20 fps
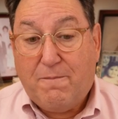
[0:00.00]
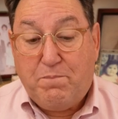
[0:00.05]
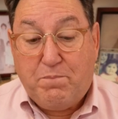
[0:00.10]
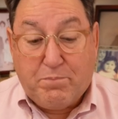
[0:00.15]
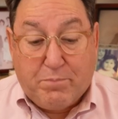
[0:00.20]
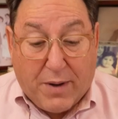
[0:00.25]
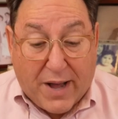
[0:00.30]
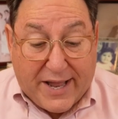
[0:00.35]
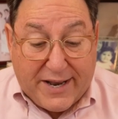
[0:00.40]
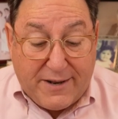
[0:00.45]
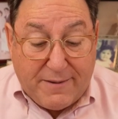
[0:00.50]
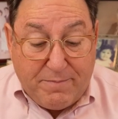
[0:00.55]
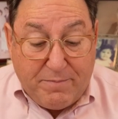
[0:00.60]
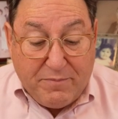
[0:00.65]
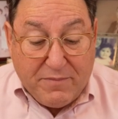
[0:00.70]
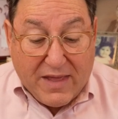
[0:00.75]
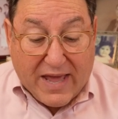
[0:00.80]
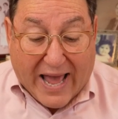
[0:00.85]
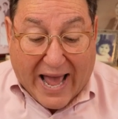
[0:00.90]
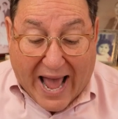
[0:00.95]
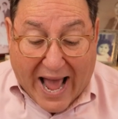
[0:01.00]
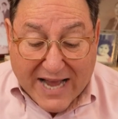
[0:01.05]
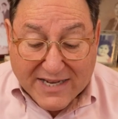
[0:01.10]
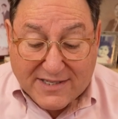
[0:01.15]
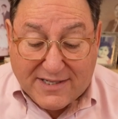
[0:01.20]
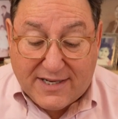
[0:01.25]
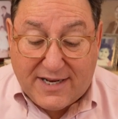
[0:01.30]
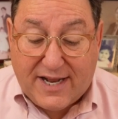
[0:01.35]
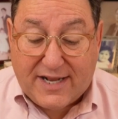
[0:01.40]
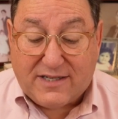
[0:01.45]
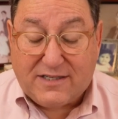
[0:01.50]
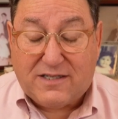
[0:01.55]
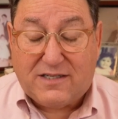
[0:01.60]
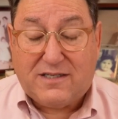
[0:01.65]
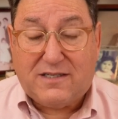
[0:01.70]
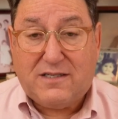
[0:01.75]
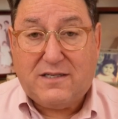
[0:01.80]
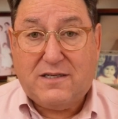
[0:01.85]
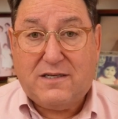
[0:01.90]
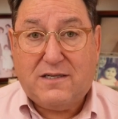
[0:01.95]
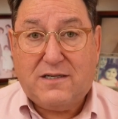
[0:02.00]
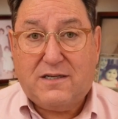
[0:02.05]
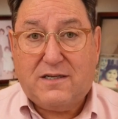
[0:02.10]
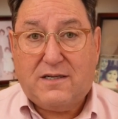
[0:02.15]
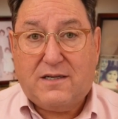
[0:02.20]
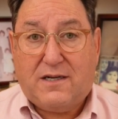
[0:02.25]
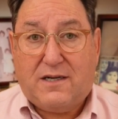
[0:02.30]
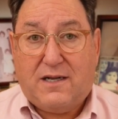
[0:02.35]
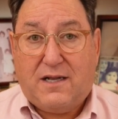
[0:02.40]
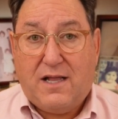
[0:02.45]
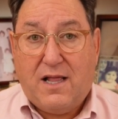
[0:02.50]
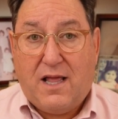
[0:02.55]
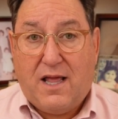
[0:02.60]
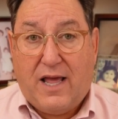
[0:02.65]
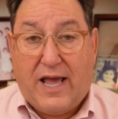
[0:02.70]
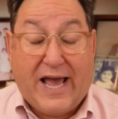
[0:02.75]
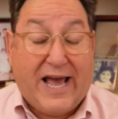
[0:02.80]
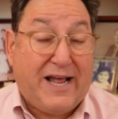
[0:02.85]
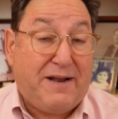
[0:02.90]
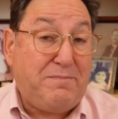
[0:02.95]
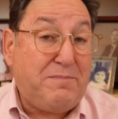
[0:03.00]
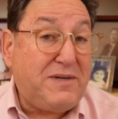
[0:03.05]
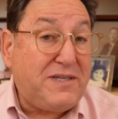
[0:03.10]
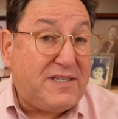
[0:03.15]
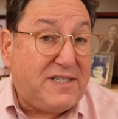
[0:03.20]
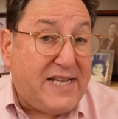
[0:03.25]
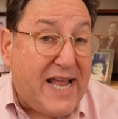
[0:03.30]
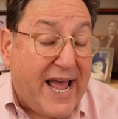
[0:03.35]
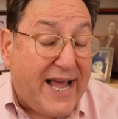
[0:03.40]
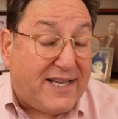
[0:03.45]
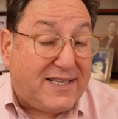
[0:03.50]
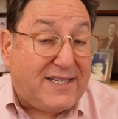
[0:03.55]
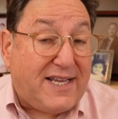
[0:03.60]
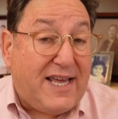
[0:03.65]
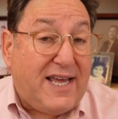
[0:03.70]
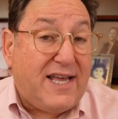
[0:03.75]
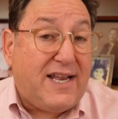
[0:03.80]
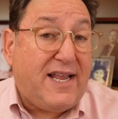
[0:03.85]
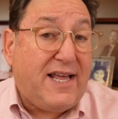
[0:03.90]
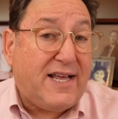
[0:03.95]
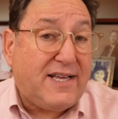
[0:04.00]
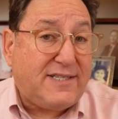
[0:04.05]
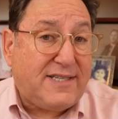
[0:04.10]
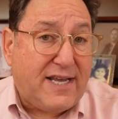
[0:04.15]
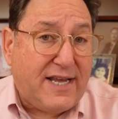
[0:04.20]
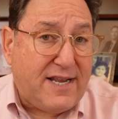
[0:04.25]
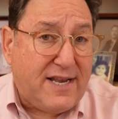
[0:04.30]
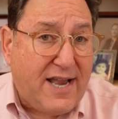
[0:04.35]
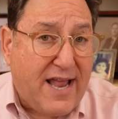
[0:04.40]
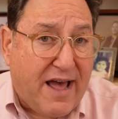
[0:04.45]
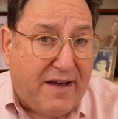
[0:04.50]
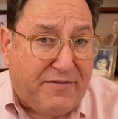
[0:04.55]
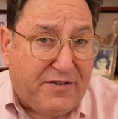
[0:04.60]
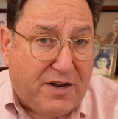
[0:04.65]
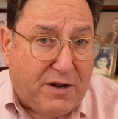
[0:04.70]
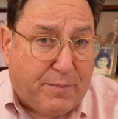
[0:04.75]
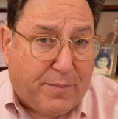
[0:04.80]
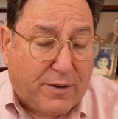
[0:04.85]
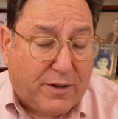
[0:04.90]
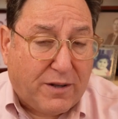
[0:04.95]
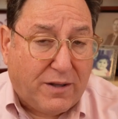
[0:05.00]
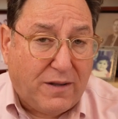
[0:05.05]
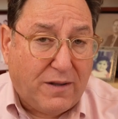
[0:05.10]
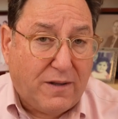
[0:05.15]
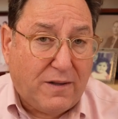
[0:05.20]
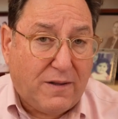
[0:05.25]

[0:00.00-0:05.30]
But accidents and mistakes, it is inevitable.